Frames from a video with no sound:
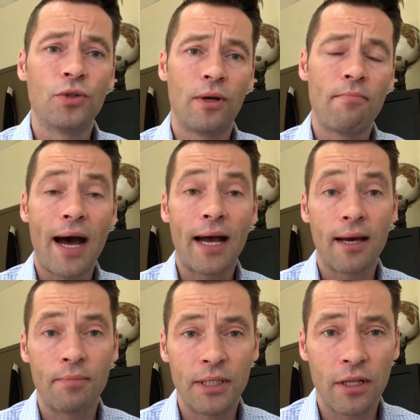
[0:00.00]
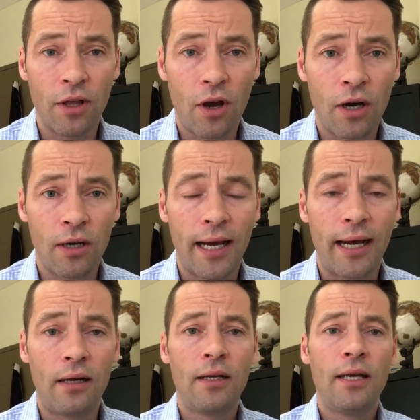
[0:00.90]
the joint back up into the
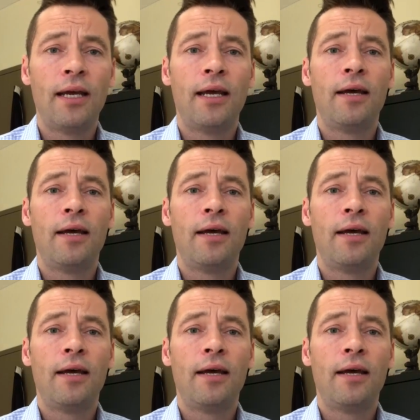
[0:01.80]
condyle.